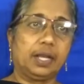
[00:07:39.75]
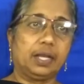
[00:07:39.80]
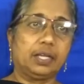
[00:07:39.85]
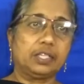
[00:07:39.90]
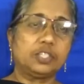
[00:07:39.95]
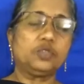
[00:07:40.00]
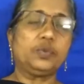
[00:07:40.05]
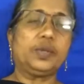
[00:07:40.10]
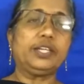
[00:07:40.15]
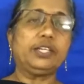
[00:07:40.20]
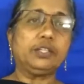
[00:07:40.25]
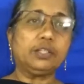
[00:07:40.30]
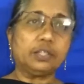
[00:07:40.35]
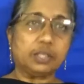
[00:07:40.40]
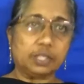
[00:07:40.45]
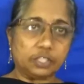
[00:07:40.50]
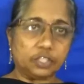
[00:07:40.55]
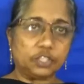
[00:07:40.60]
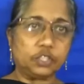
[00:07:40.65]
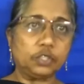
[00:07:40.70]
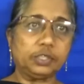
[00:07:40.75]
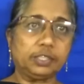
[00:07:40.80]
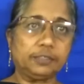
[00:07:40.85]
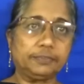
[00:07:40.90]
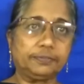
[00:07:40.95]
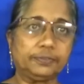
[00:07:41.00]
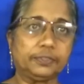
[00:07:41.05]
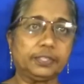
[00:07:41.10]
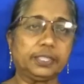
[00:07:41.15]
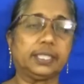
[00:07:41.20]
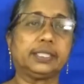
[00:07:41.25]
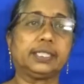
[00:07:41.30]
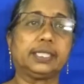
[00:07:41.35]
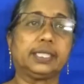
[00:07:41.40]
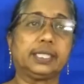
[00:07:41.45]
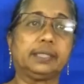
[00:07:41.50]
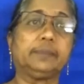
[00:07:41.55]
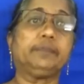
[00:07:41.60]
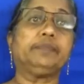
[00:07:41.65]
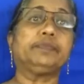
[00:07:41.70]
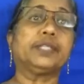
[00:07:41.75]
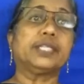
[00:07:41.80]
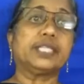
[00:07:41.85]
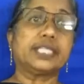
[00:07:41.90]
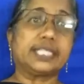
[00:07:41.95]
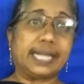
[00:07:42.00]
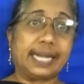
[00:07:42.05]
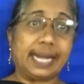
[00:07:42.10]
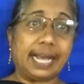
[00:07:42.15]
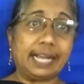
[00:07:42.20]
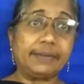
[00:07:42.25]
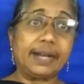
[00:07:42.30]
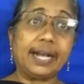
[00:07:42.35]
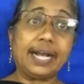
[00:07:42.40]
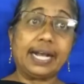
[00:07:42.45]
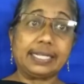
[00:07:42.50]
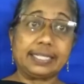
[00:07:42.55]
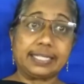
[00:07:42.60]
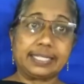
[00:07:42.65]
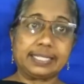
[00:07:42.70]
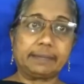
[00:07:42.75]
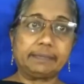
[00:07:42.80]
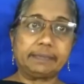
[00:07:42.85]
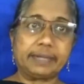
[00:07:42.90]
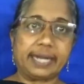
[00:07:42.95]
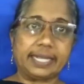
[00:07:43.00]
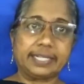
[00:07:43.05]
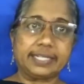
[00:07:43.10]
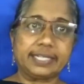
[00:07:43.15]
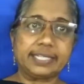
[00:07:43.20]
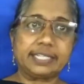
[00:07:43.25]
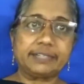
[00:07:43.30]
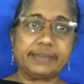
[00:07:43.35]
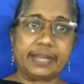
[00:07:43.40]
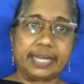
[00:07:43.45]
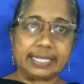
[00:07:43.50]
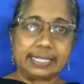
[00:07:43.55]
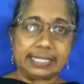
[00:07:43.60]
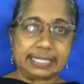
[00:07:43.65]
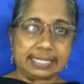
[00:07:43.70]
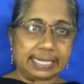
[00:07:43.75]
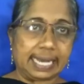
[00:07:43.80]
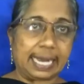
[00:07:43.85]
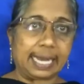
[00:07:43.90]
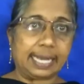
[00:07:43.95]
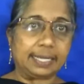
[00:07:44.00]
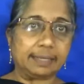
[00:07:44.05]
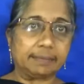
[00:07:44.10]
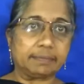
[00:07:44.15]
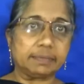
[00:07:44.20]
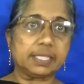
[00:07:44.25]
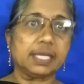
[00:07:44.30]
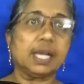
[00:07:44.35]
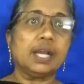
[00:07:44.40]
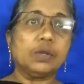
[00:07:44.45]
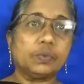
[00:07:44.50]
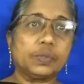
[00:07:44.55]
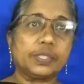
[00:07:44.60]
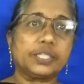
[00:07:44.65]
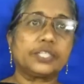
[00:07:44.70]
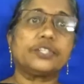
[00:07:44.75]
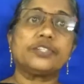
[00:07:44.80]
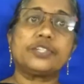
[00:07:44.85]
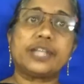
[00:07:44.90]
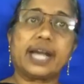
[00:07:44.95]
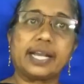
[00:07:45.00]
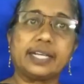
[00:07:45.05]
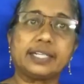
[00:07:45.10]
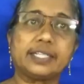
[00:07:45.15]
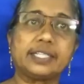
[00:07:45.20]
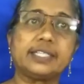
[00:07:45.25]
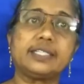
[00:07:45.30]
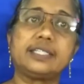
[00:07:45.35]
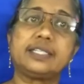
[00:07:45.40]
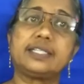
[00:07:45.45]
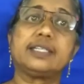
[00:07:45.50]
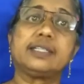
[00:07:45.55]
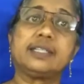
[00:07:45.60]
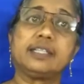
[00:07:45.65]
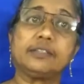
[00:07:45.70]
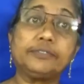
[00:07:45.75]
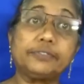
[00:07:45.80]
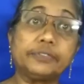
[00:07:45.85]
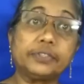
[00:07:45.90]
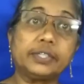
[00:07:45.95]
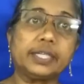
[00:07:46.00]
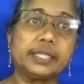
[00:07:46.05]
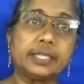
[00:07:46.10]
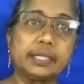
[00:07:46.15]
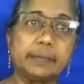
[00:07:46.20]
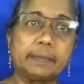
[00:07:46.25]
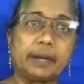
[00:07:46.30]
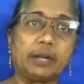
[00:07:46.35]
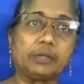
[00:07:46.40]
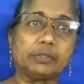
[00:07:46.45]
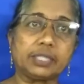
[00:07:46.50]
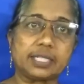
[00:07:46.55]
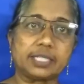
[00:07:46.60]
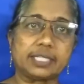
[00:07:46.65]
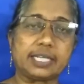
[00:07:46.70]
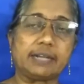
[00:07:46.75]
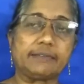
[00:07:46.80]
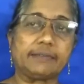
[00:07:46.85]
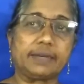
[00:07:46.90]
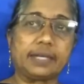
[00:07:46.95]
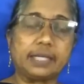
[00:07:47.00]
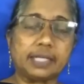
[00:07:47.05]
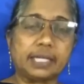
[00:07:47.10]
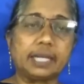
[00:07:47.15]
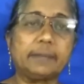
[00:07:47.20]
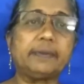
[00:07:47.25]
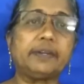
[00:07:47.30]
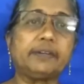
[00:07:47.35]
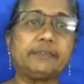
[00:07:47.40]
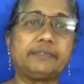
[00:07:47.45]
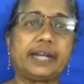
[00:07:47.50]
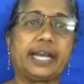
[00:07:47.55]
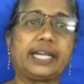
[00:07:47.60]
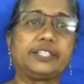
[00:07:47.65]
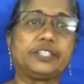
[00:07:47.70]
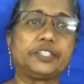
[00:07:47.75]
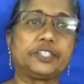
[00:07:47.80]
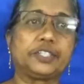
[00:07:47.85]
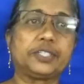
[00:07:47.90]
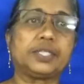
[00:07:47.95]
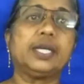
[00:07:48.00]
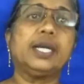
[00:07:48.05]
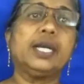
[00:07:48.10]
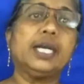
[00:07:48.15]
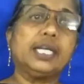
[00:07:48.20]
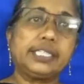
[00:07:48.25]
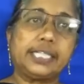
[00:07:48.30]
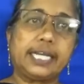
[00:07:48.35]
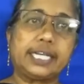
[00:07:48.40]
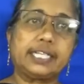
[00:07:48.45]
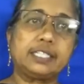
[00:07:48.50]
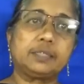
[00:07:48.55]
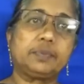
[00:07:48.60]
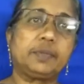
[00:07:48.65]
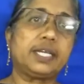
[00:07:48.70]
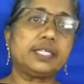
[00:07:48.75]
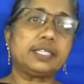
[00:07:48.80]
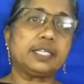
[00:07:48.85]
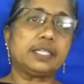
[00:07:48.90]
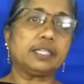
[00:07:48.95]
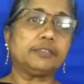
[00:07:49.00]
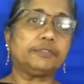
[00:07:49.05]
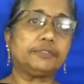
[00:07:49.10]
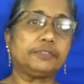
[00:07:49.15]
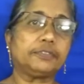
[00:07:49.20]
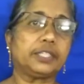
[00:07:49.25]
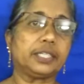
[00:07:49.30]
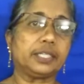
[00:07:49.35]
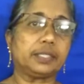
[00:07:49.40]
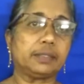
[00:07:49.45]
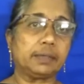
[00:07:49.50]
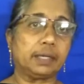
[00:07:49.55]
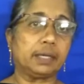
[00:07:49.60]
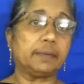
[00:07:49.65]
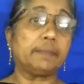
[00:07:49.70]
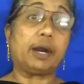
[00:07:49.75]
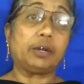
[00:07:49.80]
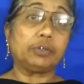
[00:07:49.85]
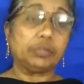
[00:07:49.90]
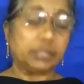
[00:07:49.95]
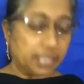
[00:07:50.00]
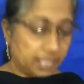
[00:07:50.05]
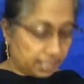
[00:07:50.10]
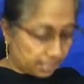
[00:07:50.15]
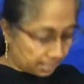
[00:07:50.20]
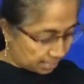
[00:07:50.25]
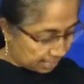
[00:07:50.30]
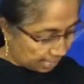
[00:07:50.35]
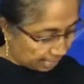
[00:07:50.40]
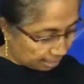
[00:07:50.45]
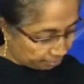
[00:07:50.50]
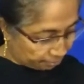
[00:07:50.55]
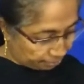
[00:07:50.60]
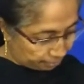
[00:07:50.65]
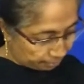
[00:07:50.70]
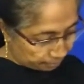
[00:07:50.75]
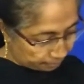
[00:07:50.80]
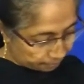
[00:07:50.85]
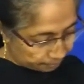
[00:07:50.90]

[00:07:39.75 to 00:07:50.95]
So when you chew the food, the saliva has some digestive enzymes which digest the food in the mouth itself. A little bit of digestion takes place in the food mouth itself.